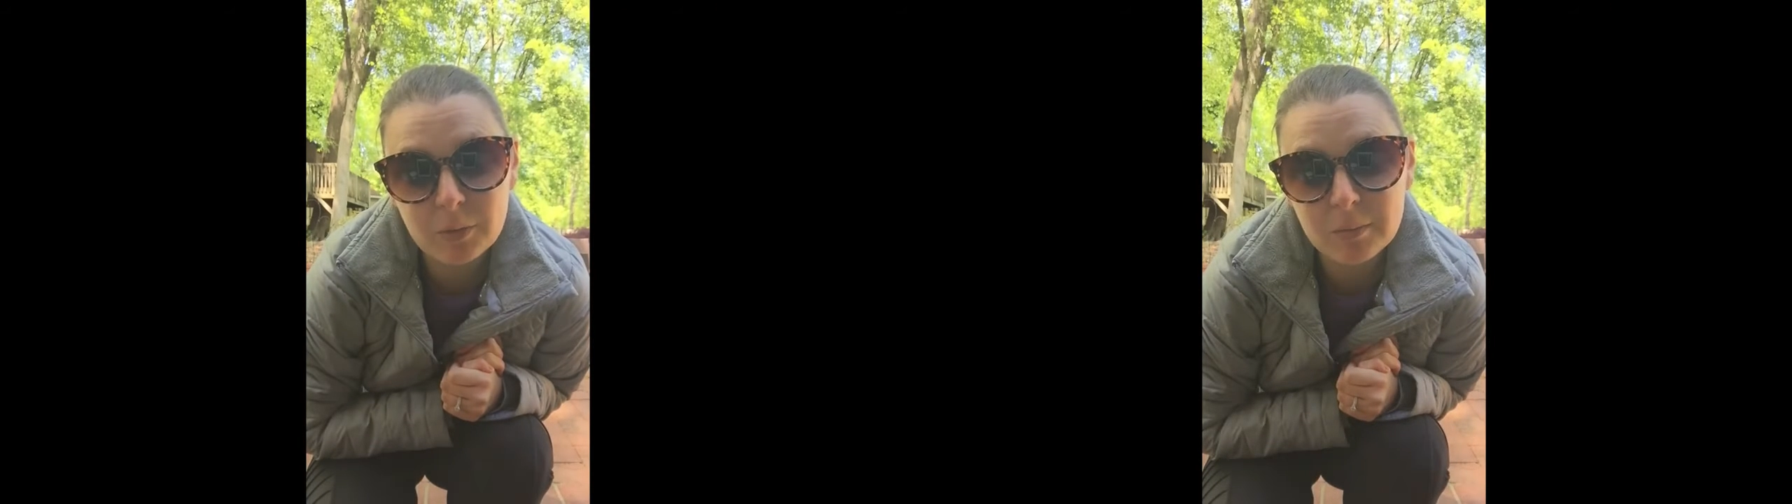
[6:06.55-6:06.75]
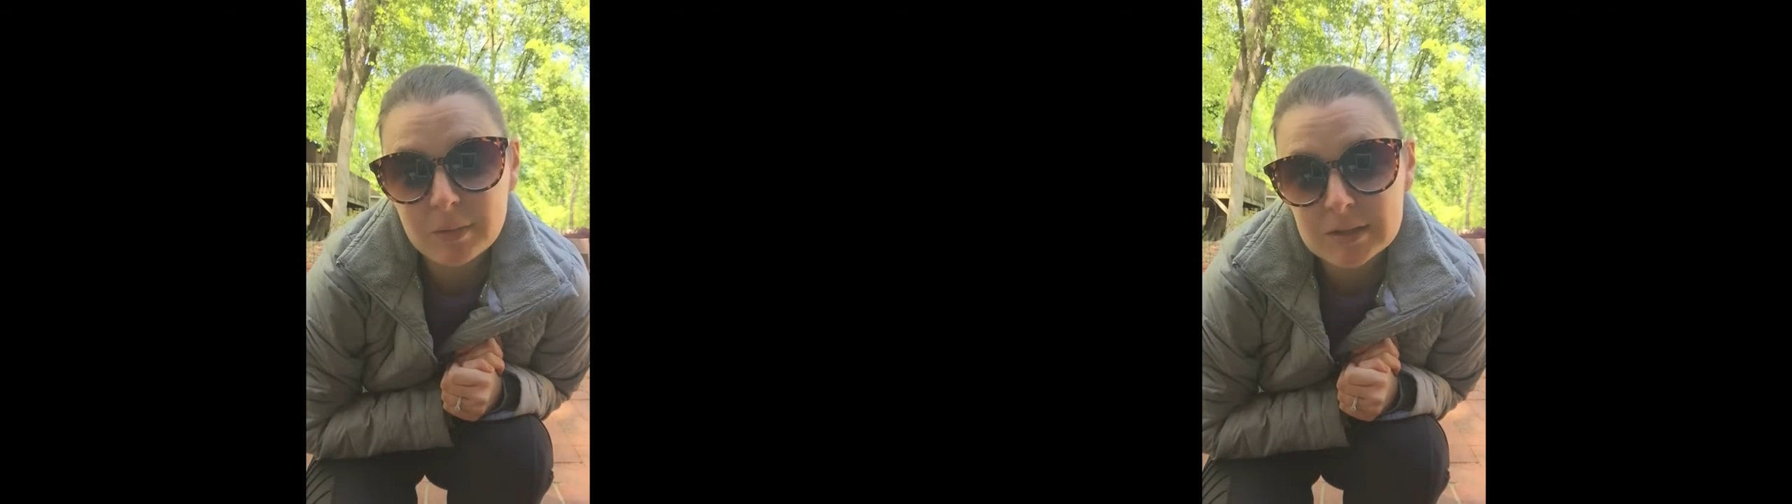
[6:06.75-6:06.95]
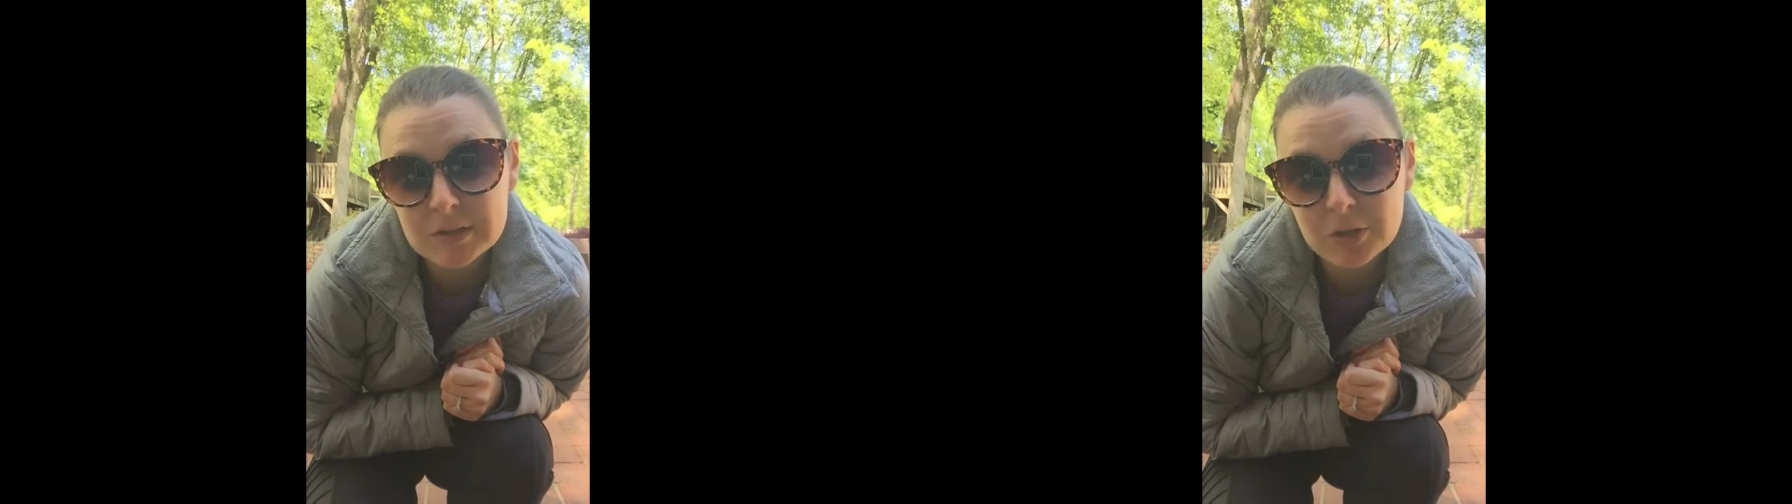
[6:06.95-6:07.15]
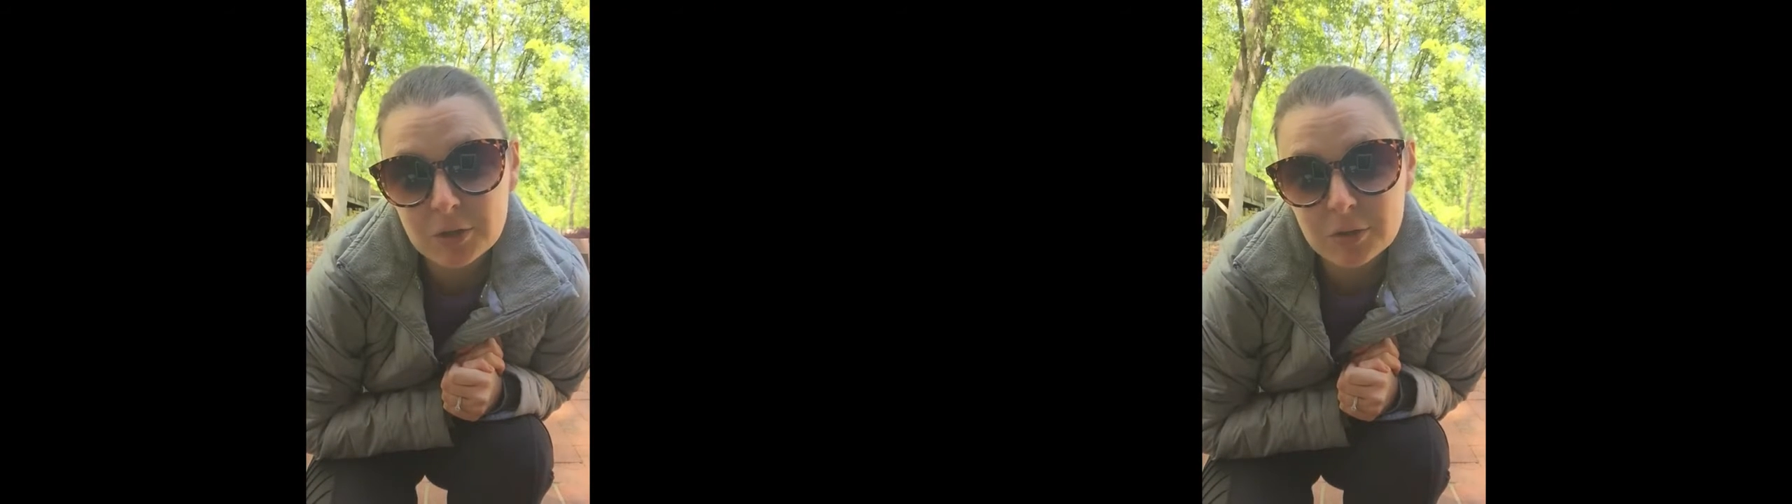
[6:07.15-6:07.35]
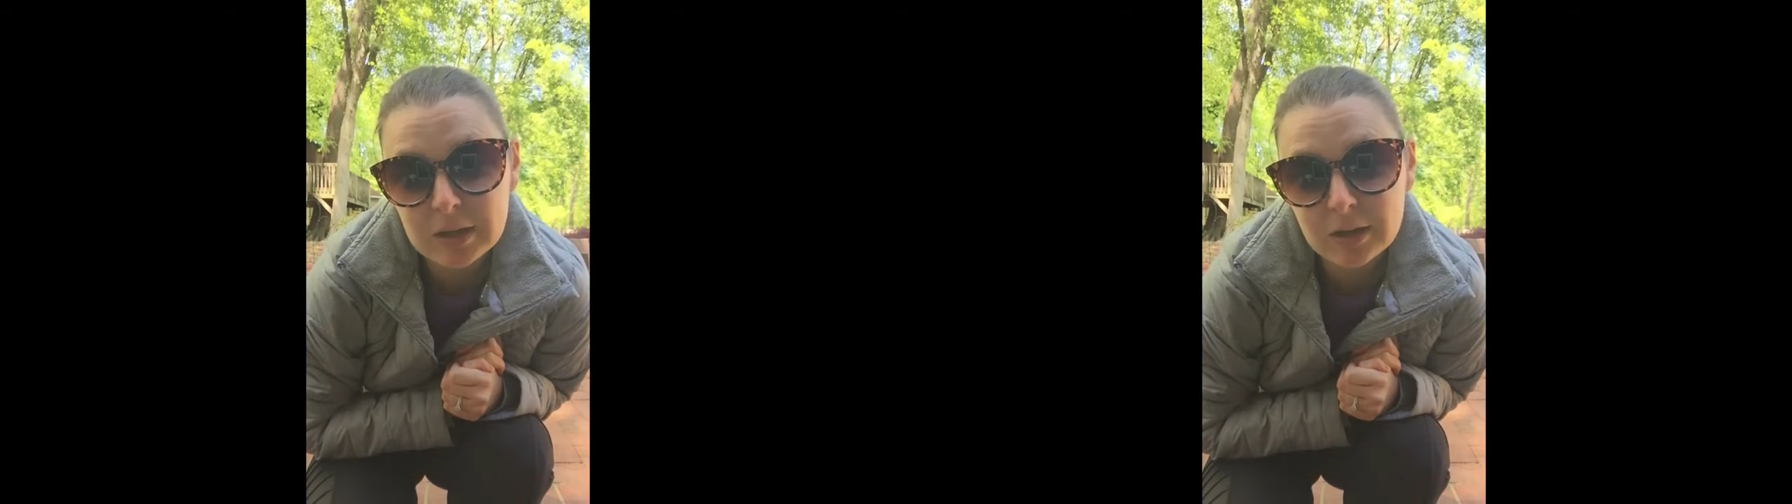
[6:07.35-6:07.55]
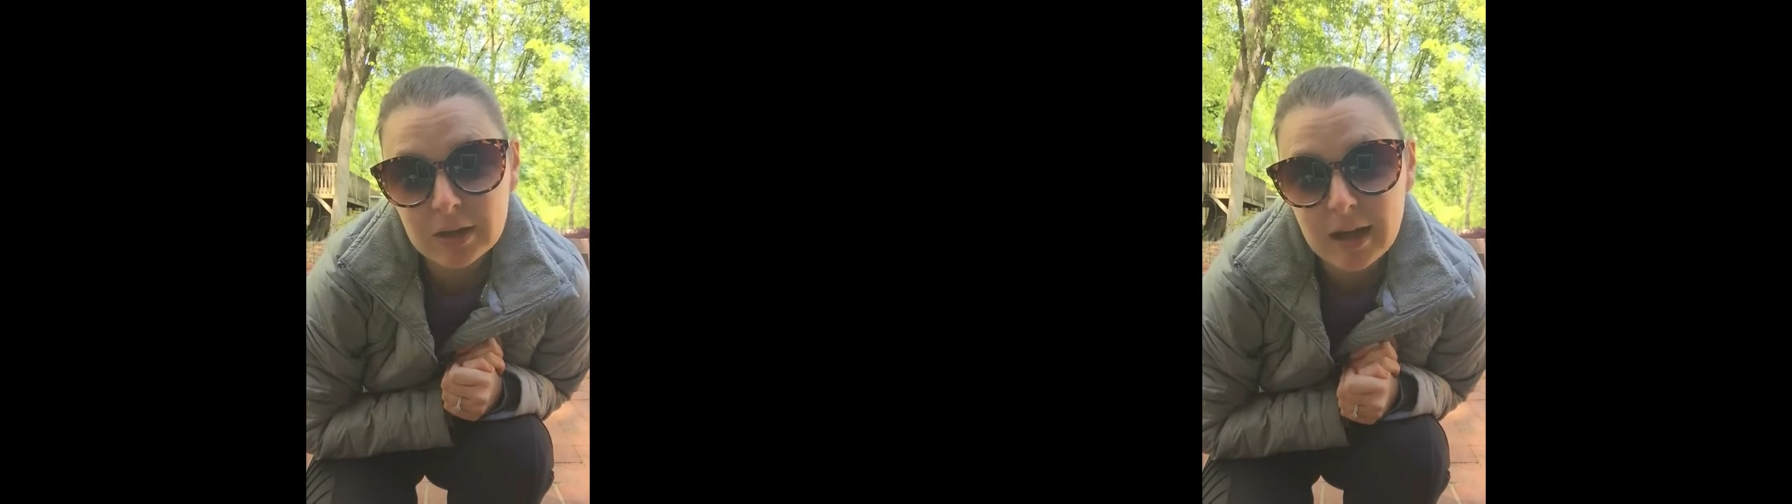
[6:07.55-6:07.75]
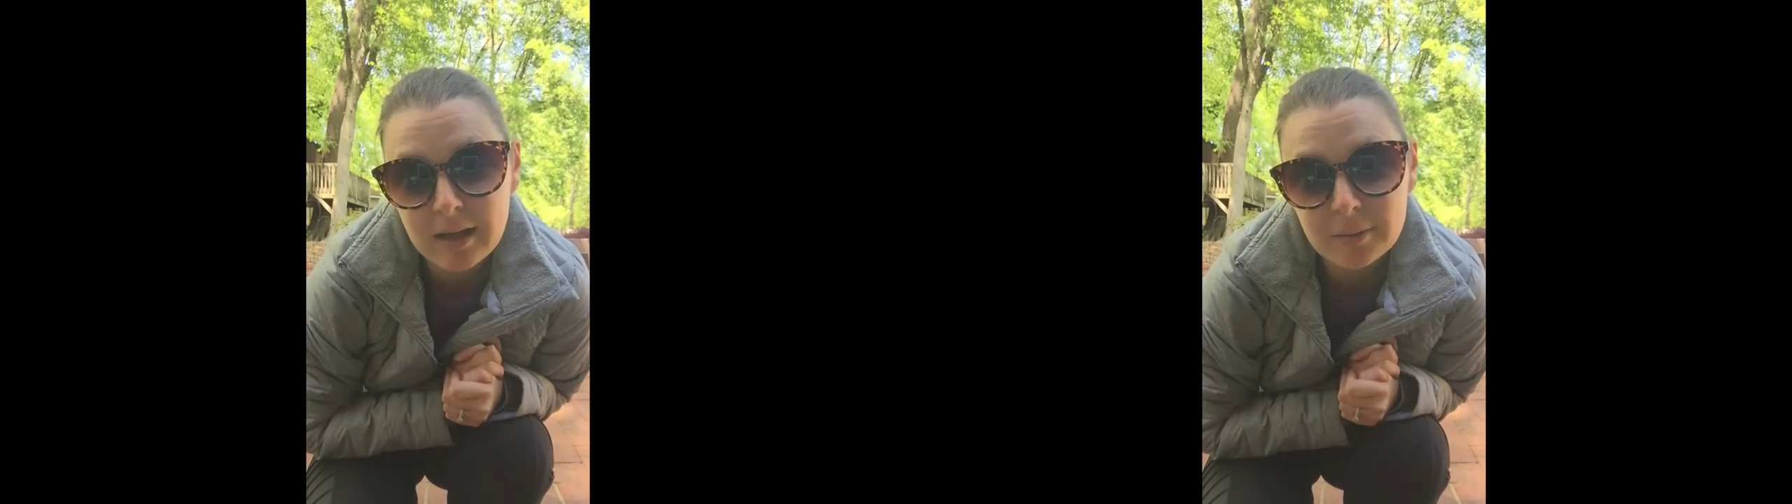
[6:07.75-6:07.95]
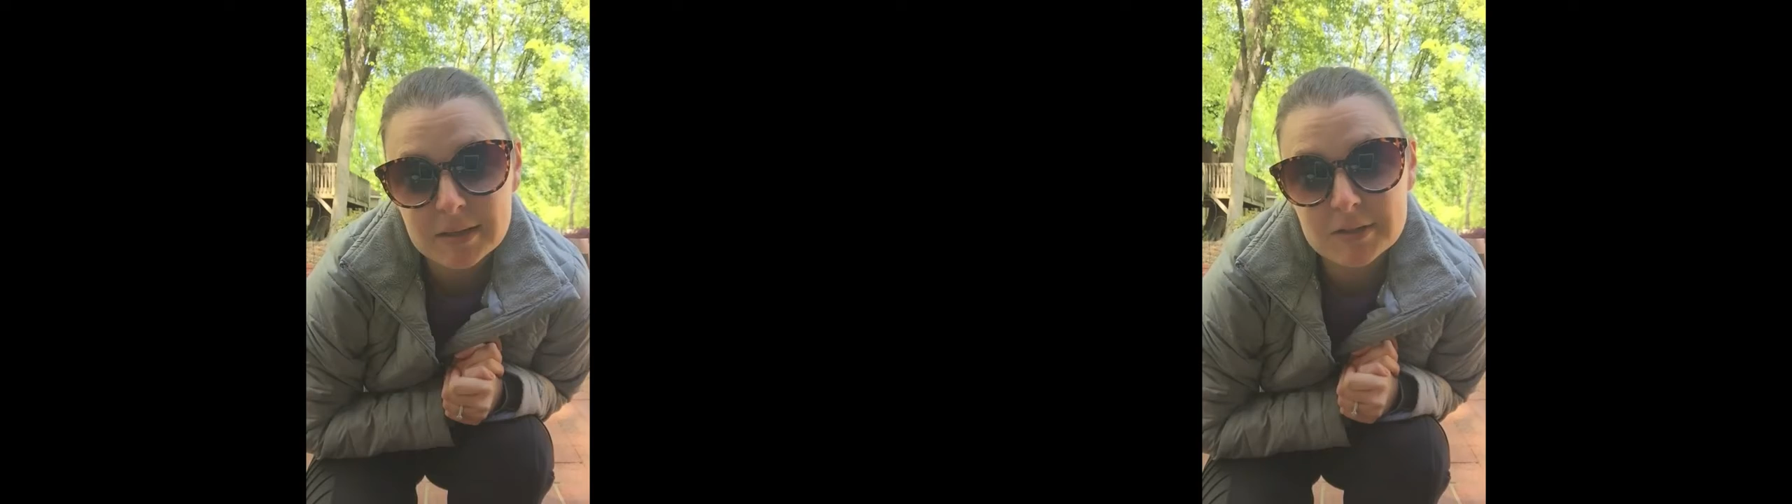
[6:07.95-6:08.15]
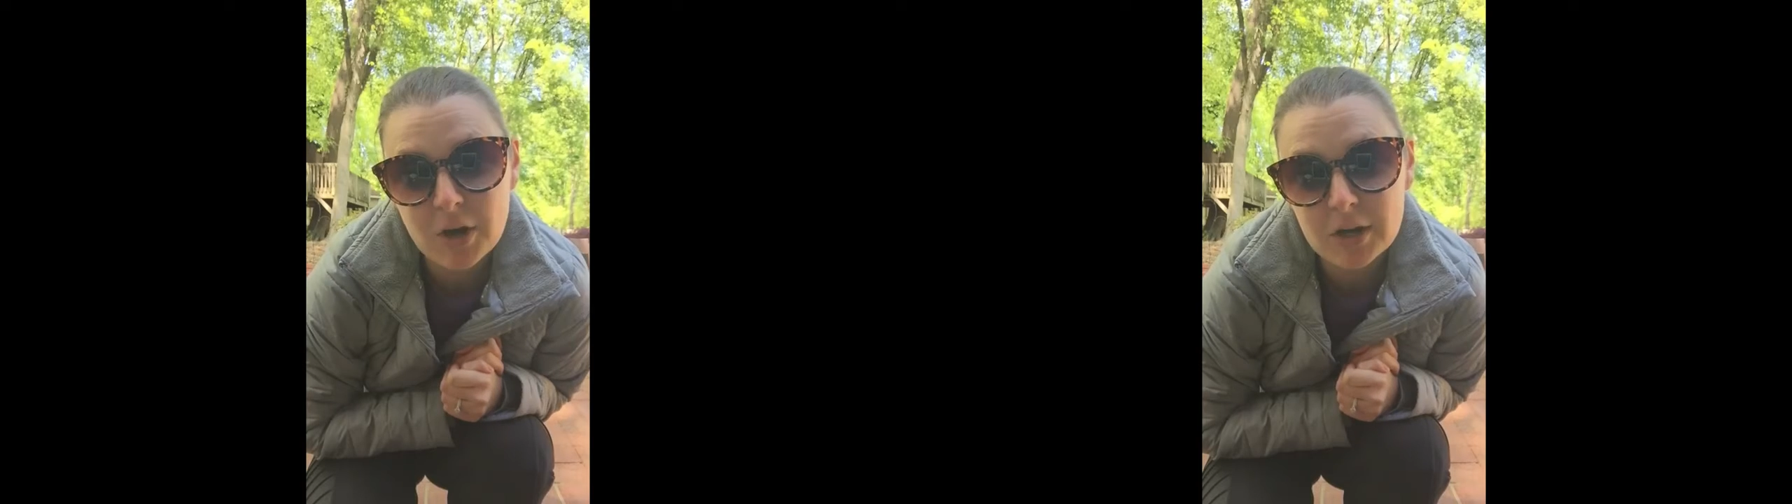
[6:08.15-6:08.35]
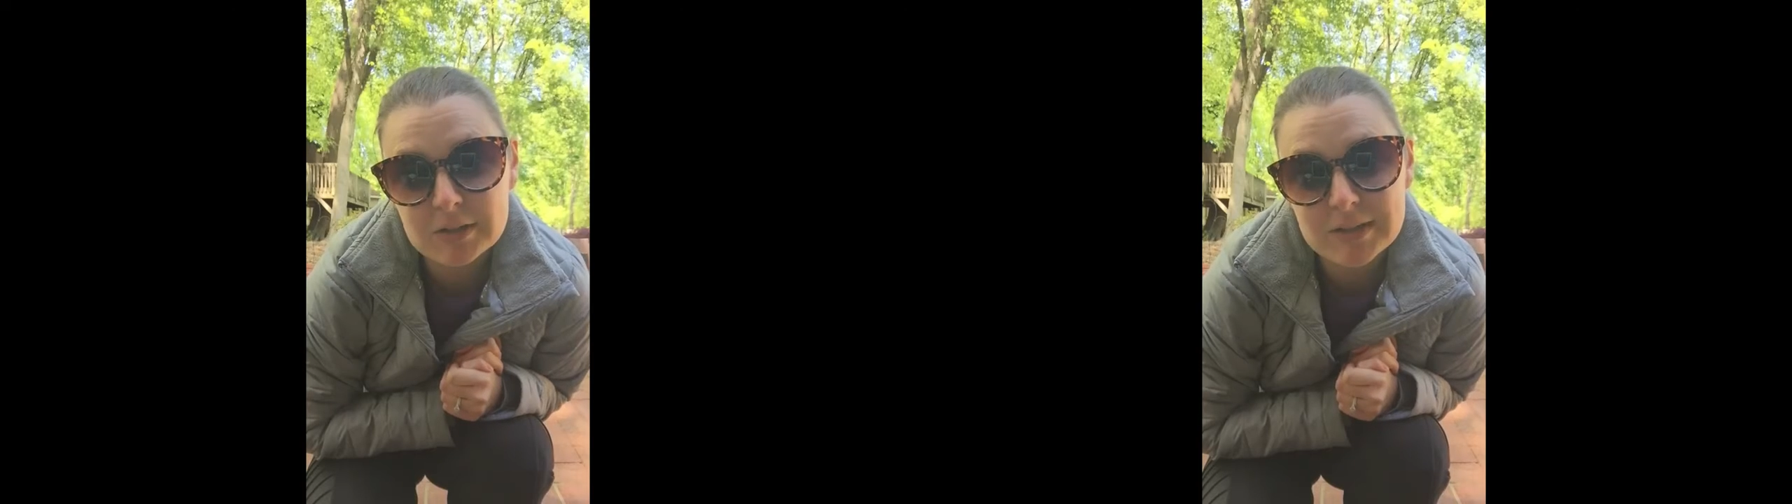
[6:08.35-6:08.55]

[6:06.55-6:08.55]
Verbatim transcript: We miss you here at Alamance Arts,